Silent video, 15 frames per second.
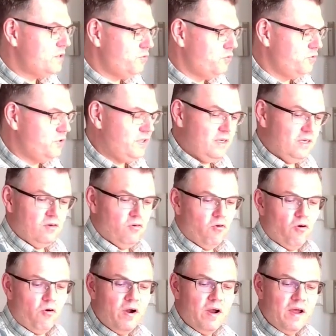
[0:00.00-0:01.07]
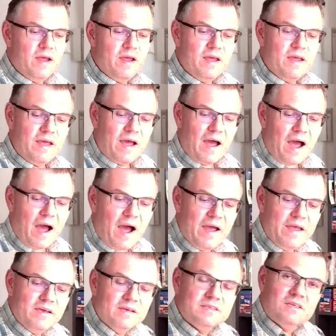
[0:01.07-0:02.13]
routine or
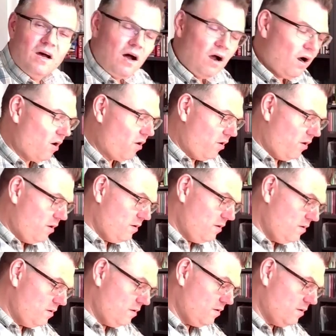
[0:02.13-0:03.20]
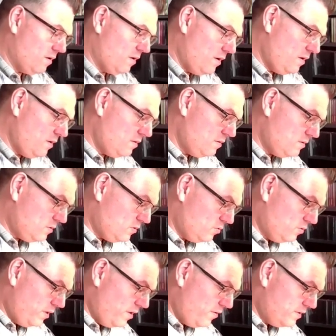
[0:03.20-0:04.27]
ISR. Okay, so
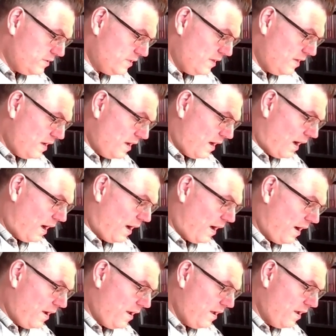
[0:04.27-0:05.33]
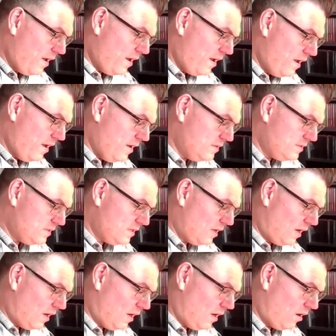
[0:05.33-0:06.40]
here is an
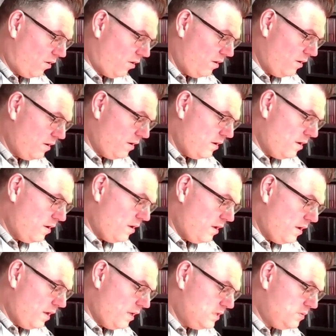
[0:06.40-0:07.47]
ISR. It's